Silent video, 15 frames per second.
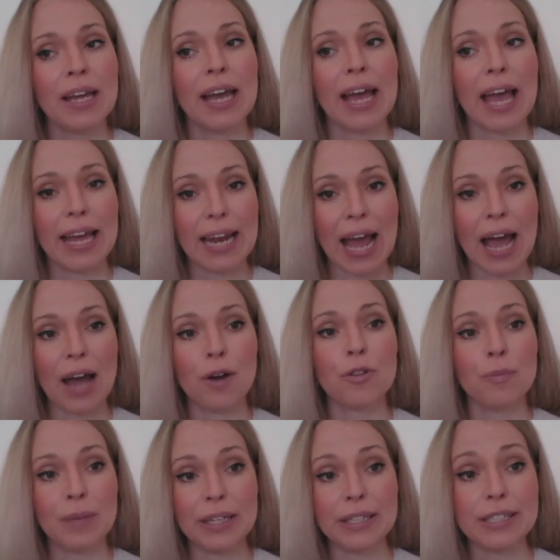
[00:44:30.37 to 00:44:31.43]
and how
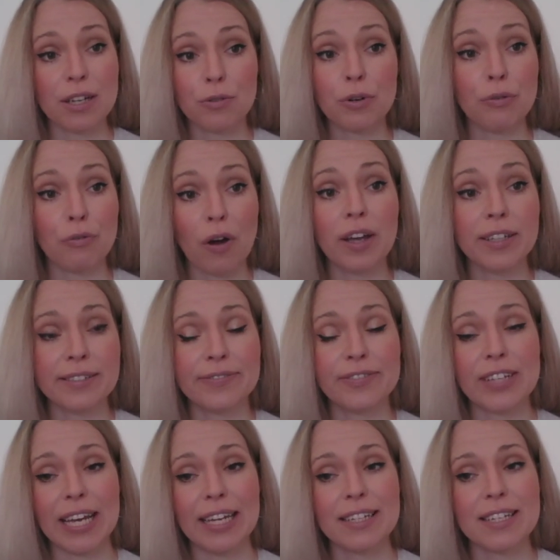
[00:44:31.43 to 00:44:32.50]
the media
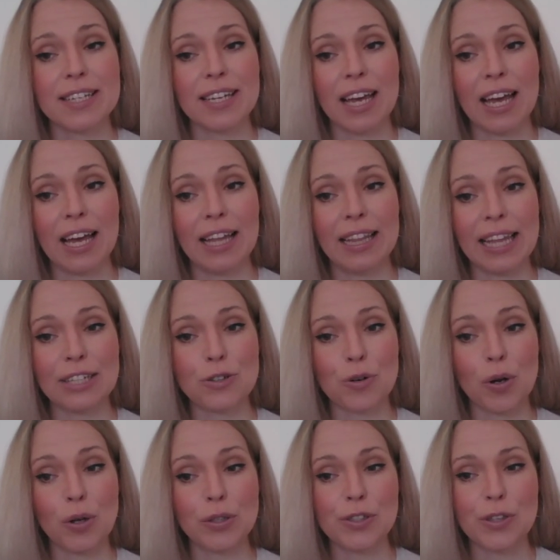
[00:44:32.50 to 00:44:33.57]
revived it later
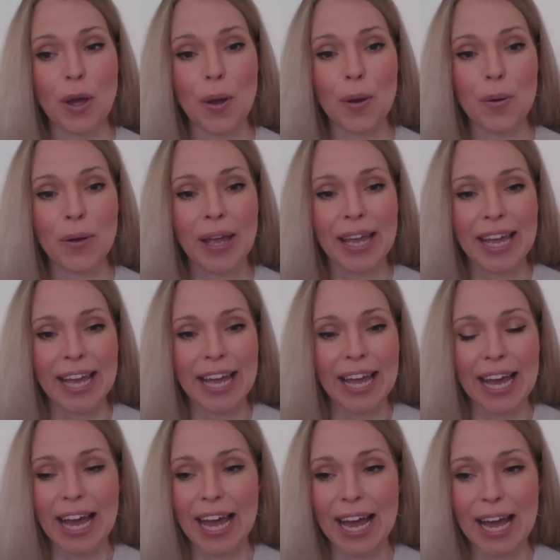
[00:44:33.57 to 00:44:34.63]
on. So
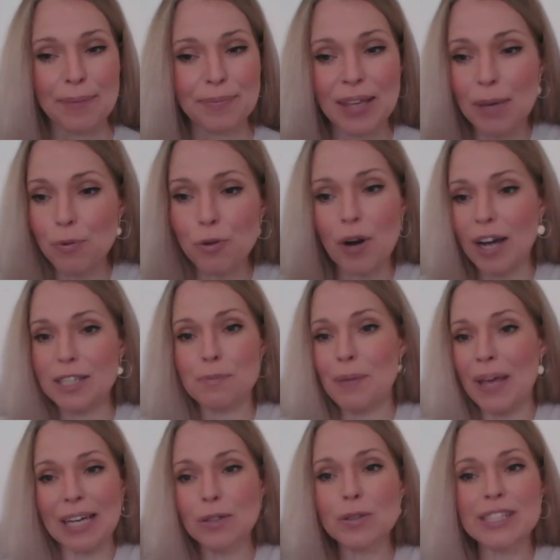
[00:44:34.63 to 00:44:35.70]
keep your eyes
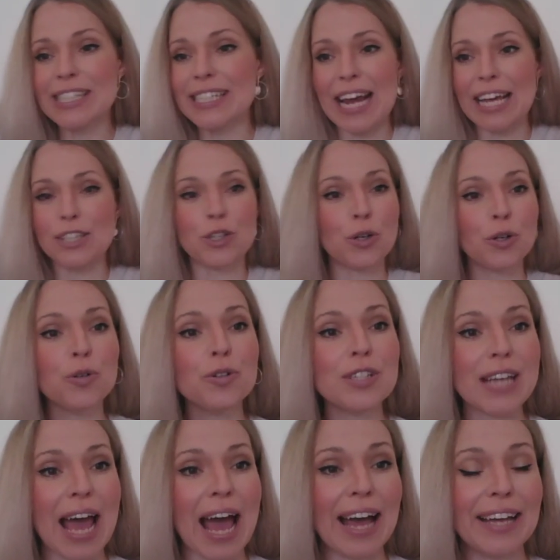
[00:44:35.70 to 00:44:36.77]
peeled, stay
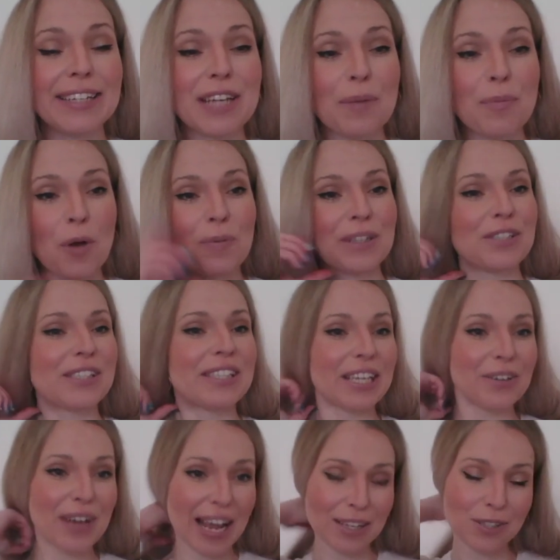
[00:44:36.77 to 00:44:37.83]
tuned, and I'm hoping to see
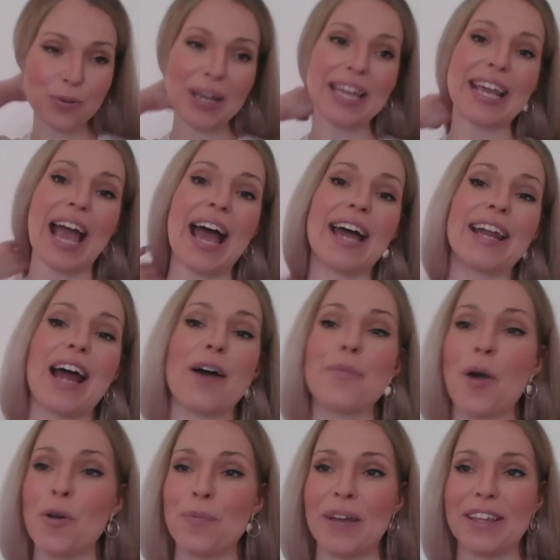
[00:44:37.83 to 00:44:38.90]
you next week, and I'm
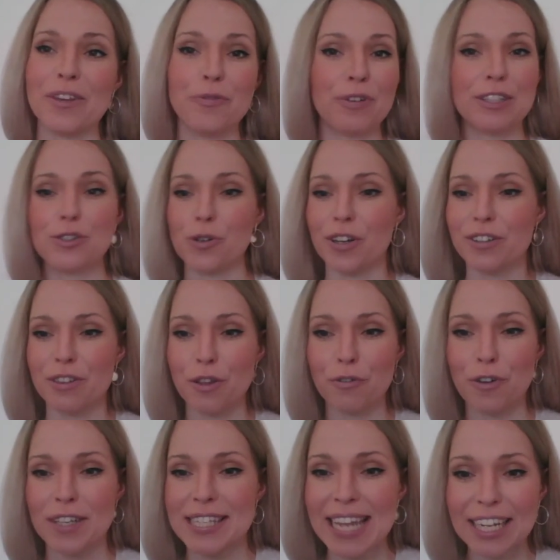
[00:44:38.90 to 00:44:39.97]
hoping you've enjoyed the
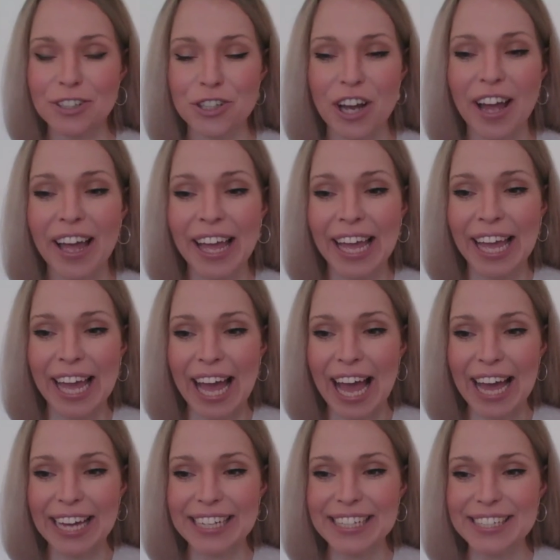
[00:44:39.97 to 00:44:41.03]
first lecture.
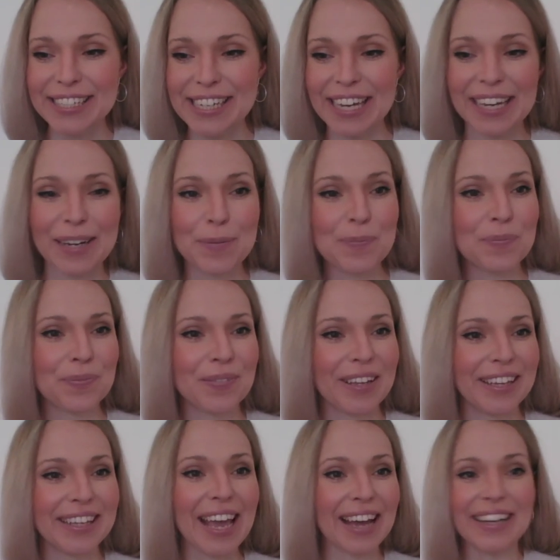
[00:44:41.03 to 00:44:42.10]
And
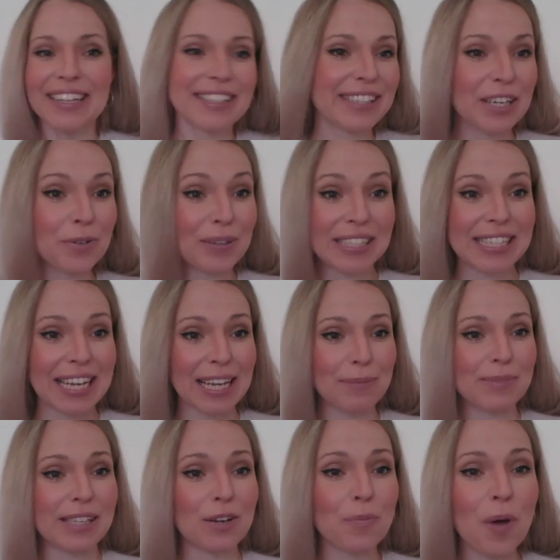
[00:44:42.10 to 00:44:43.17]
see you in
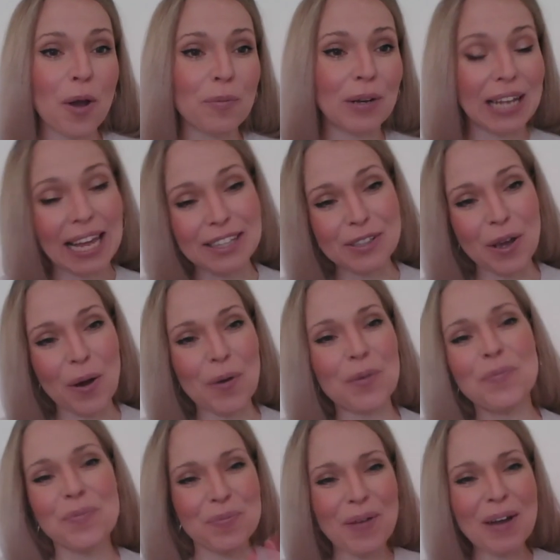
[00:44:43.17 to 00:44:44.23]
Teams in a moment. Let's go.
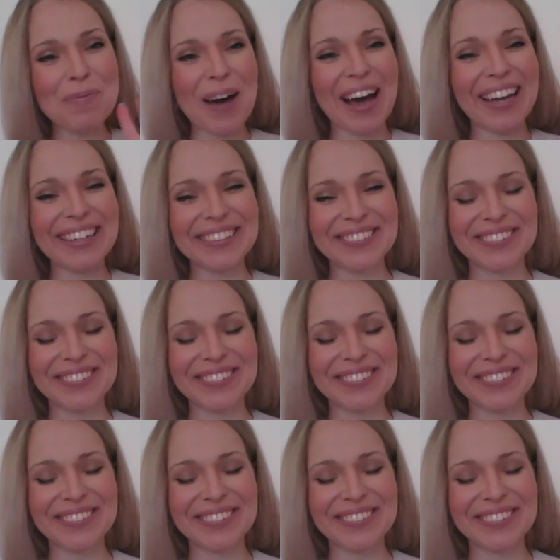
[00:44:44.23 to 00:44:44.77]
Bye-bye.